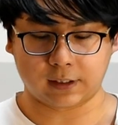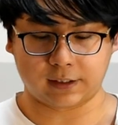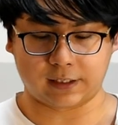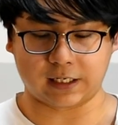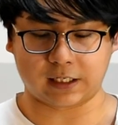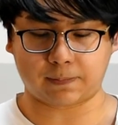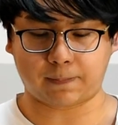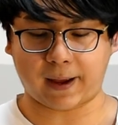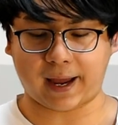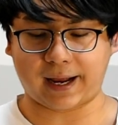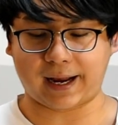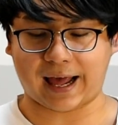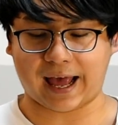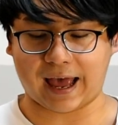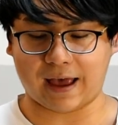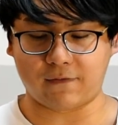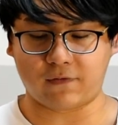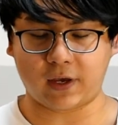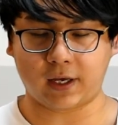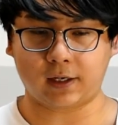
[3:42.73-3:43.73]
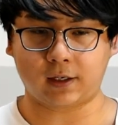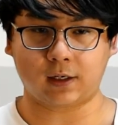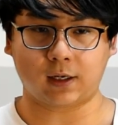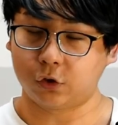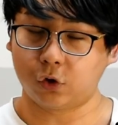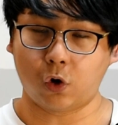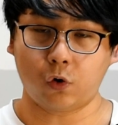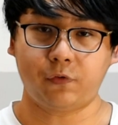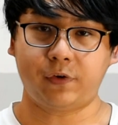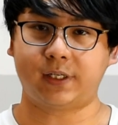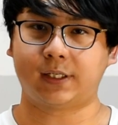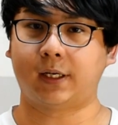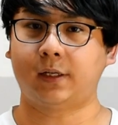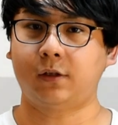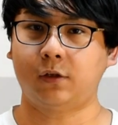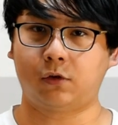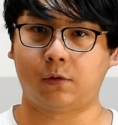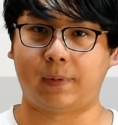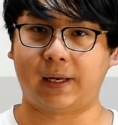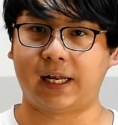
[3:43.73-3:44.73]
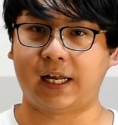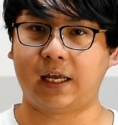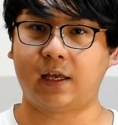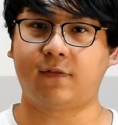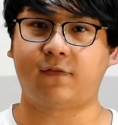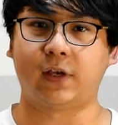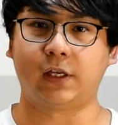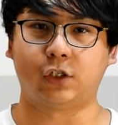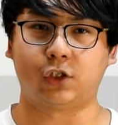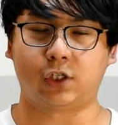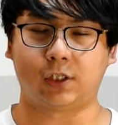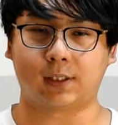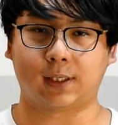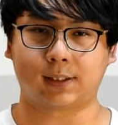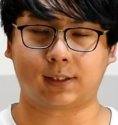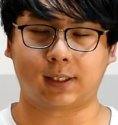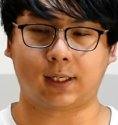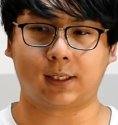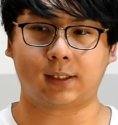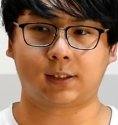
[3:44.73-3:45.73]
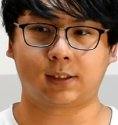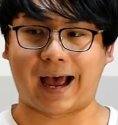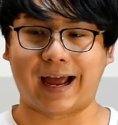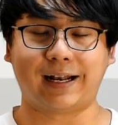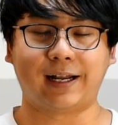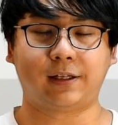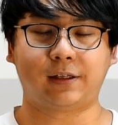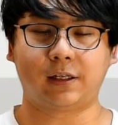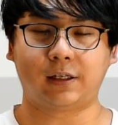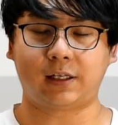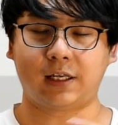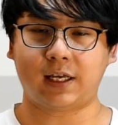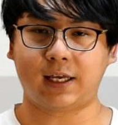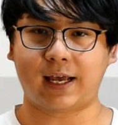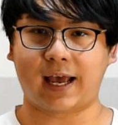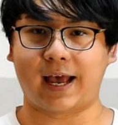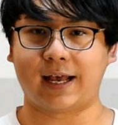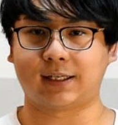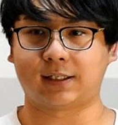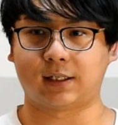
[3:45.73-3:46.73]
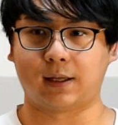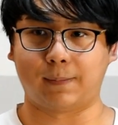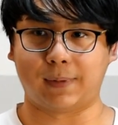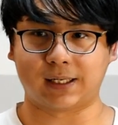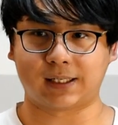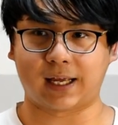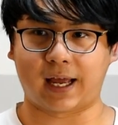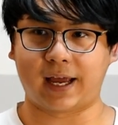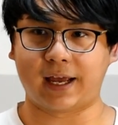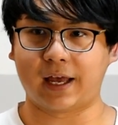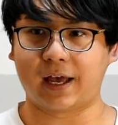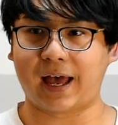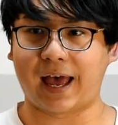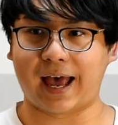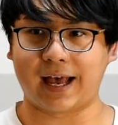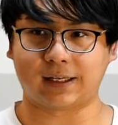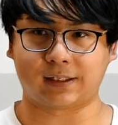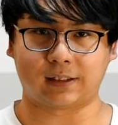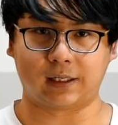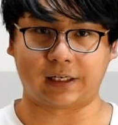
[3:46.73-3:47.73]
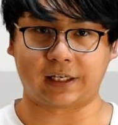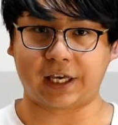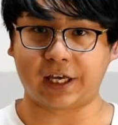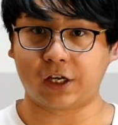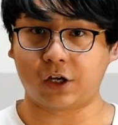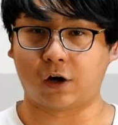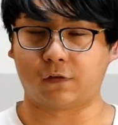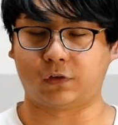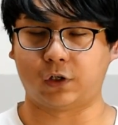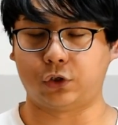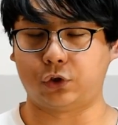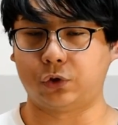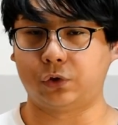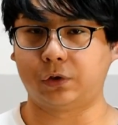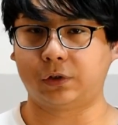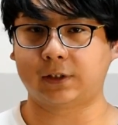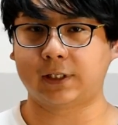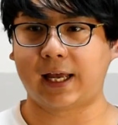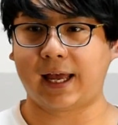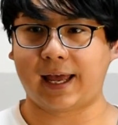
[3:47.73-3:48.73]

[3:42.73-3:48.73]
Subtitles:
despite having no reason to believe in Jesus's identity as the Messiah, as the King of the Jews,